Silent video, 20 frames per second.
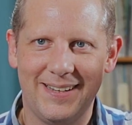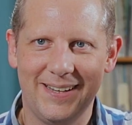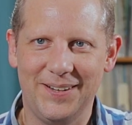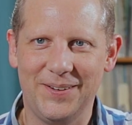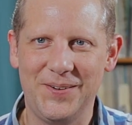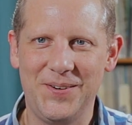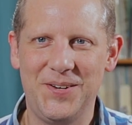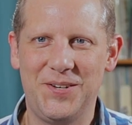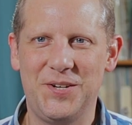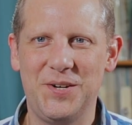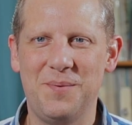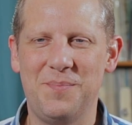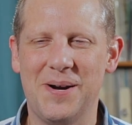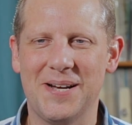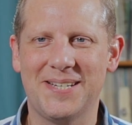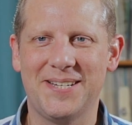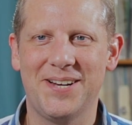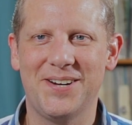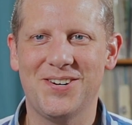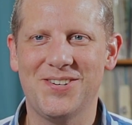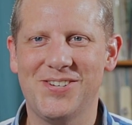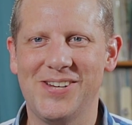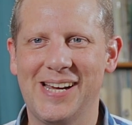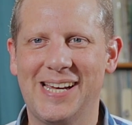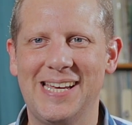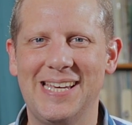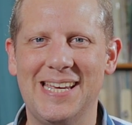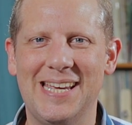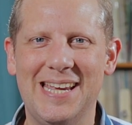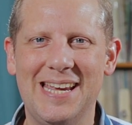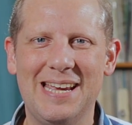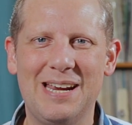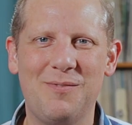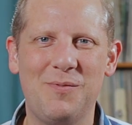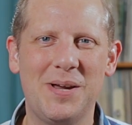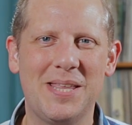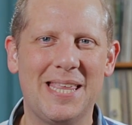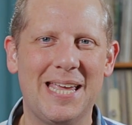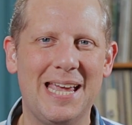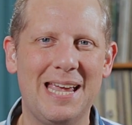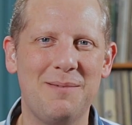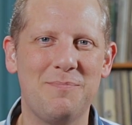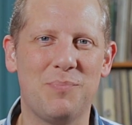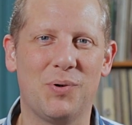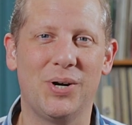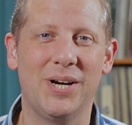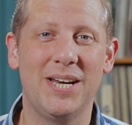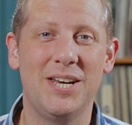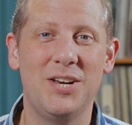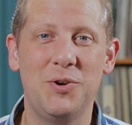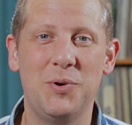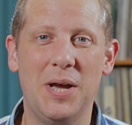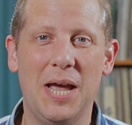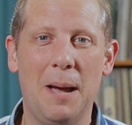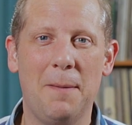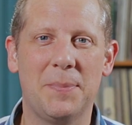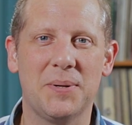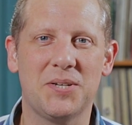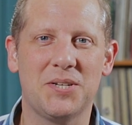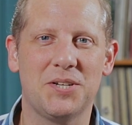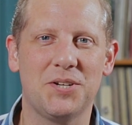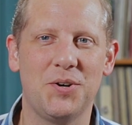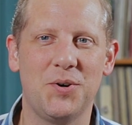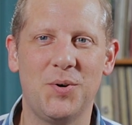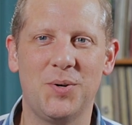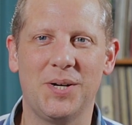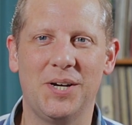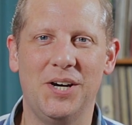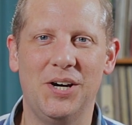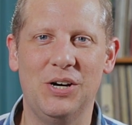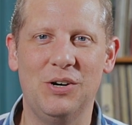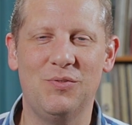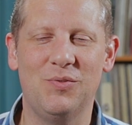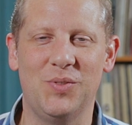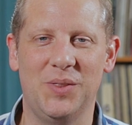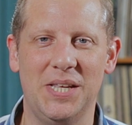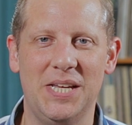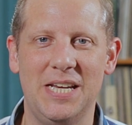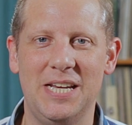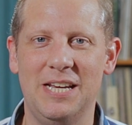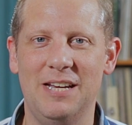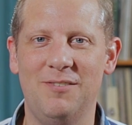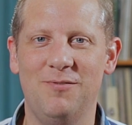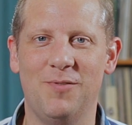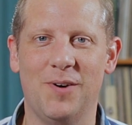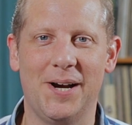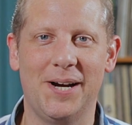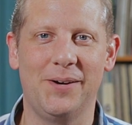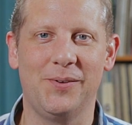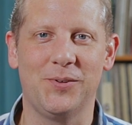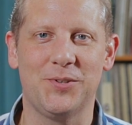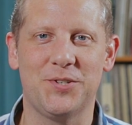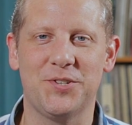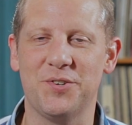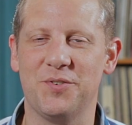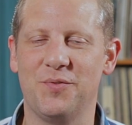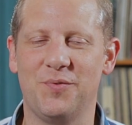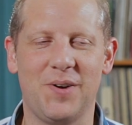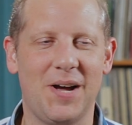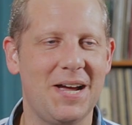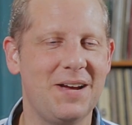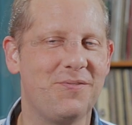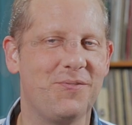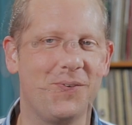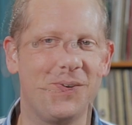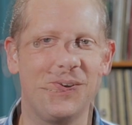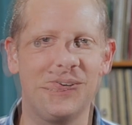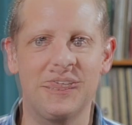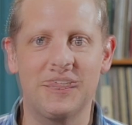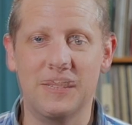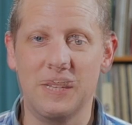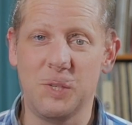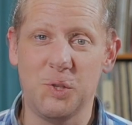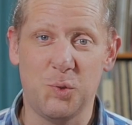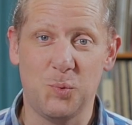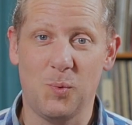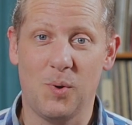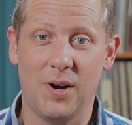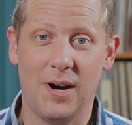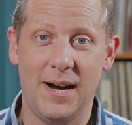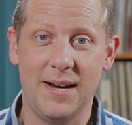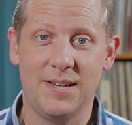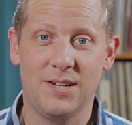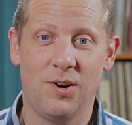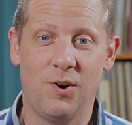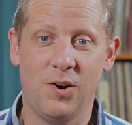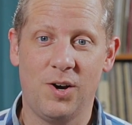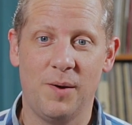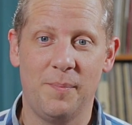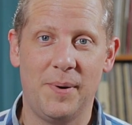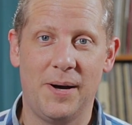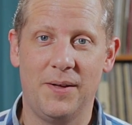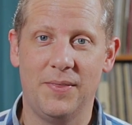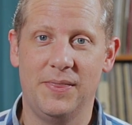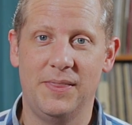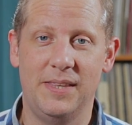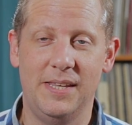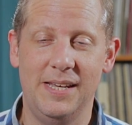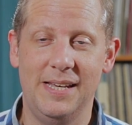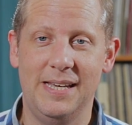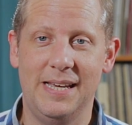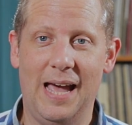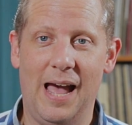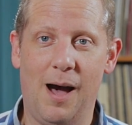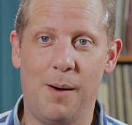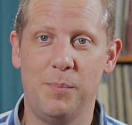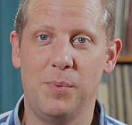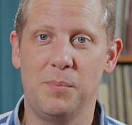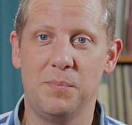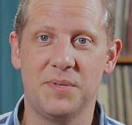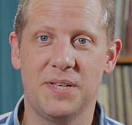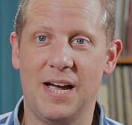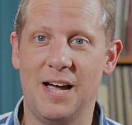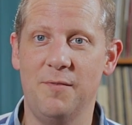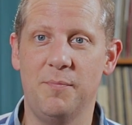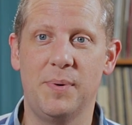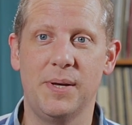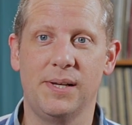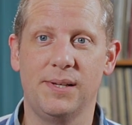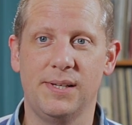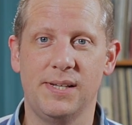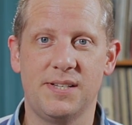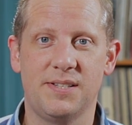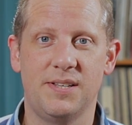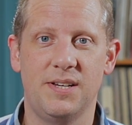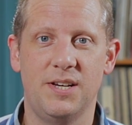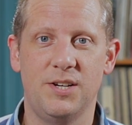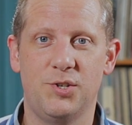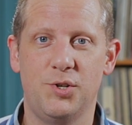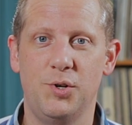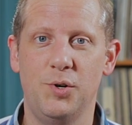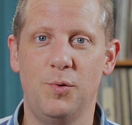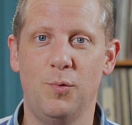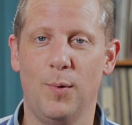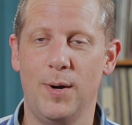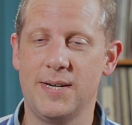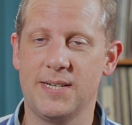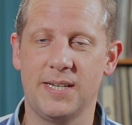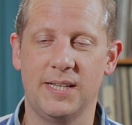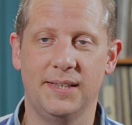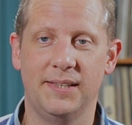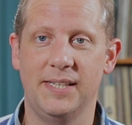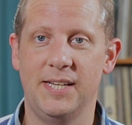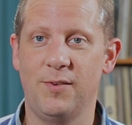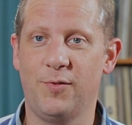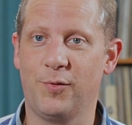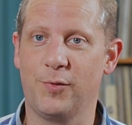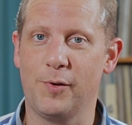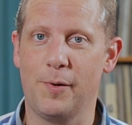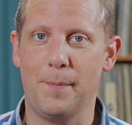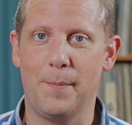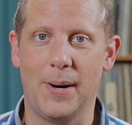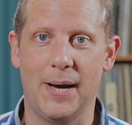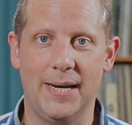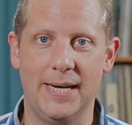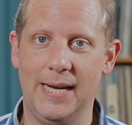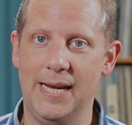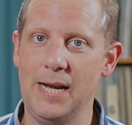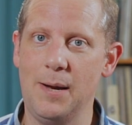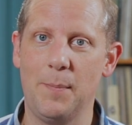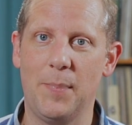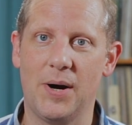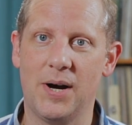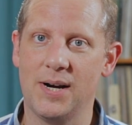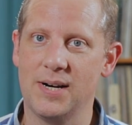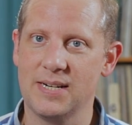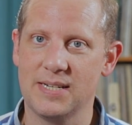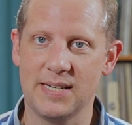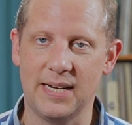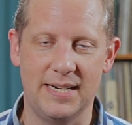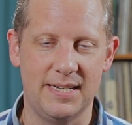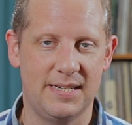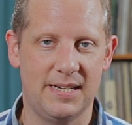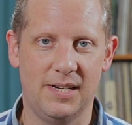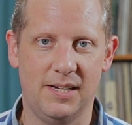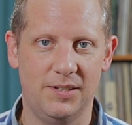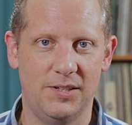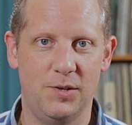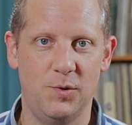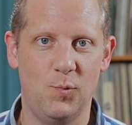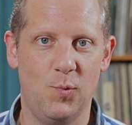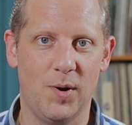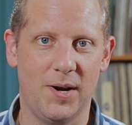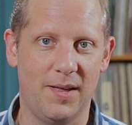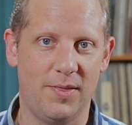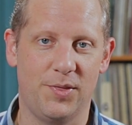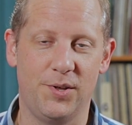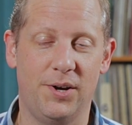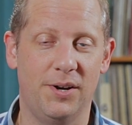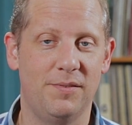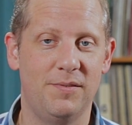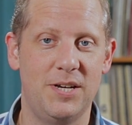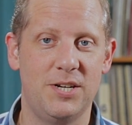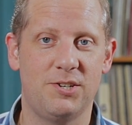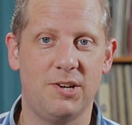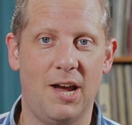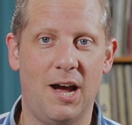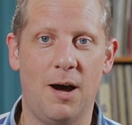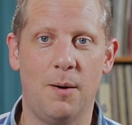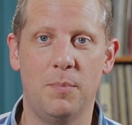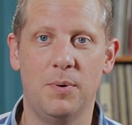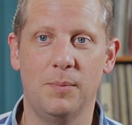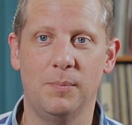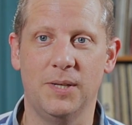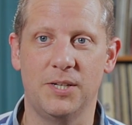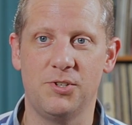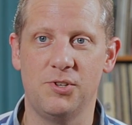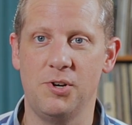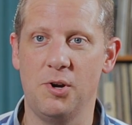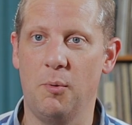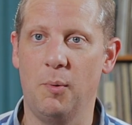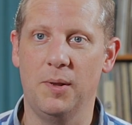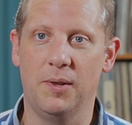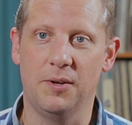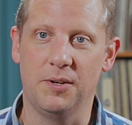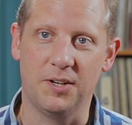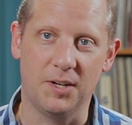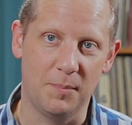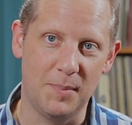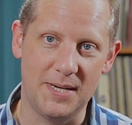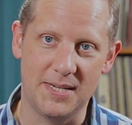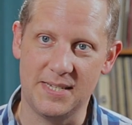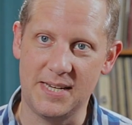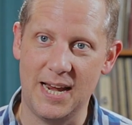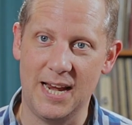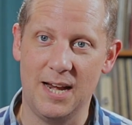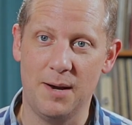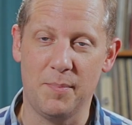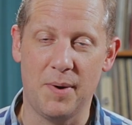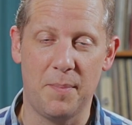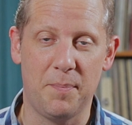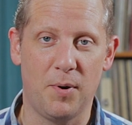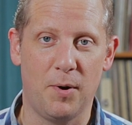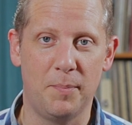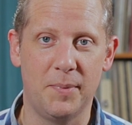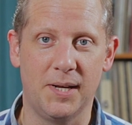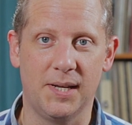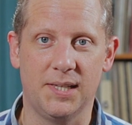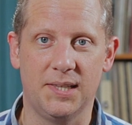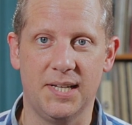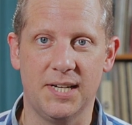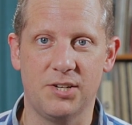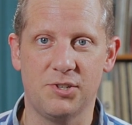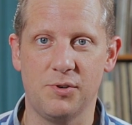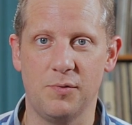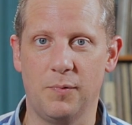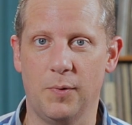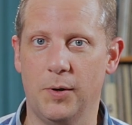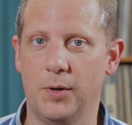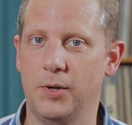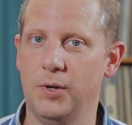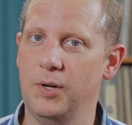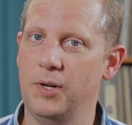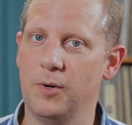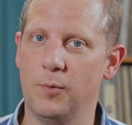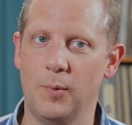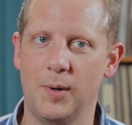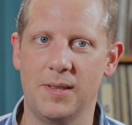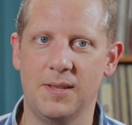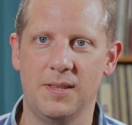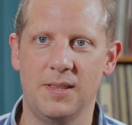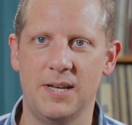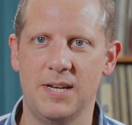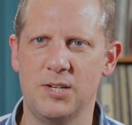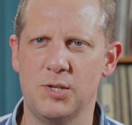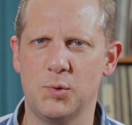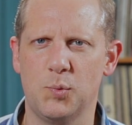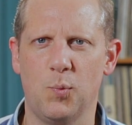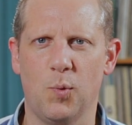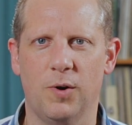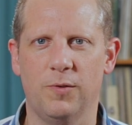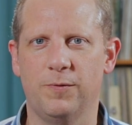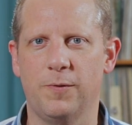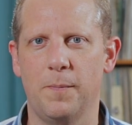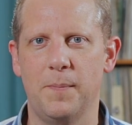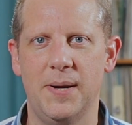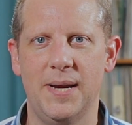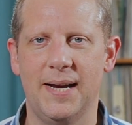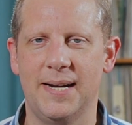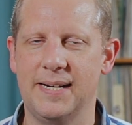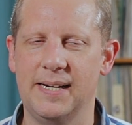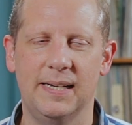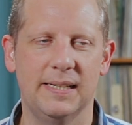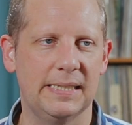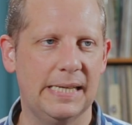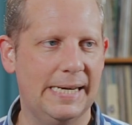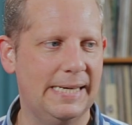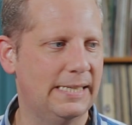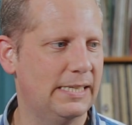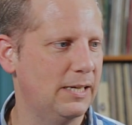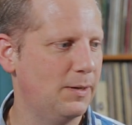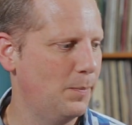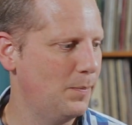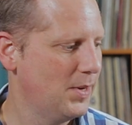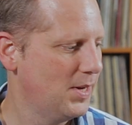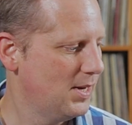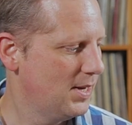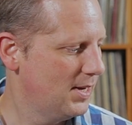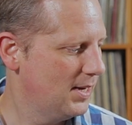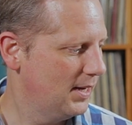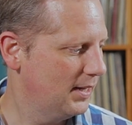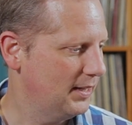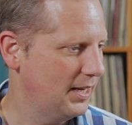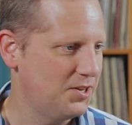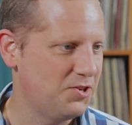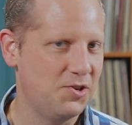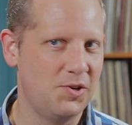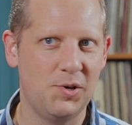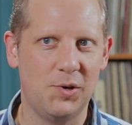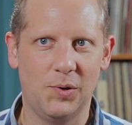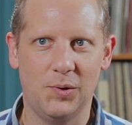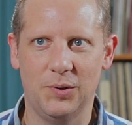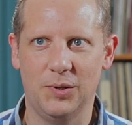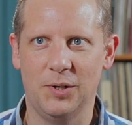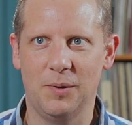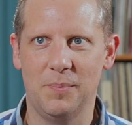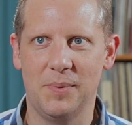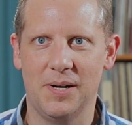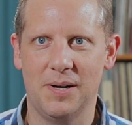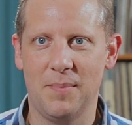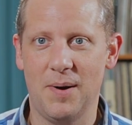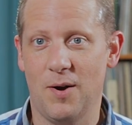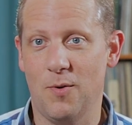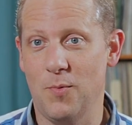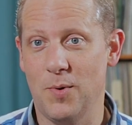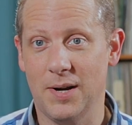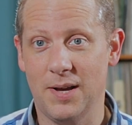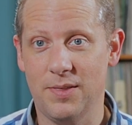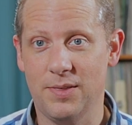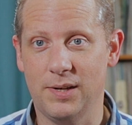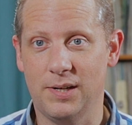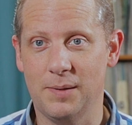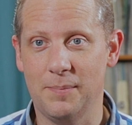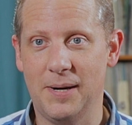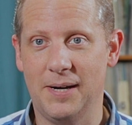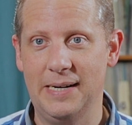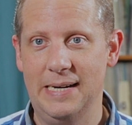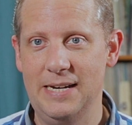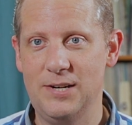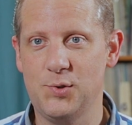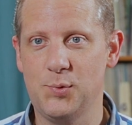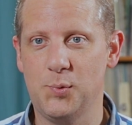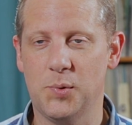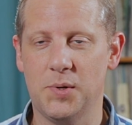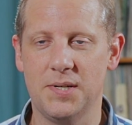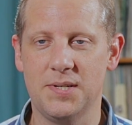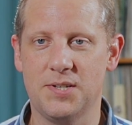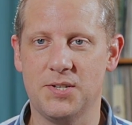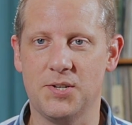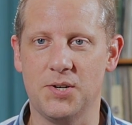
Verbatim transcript: Hello YouTube, Wes here checking in with a brand new episode of the Vinyl Survivor. This is where I talk about the albums I've been listening to recently from my inbox. I tell you what I thought of each album, let you know whether they're going to be staying in my permanent collection for good or whether they just weren't for me, I didn't like them, let you know a little bit about what I thought about each one.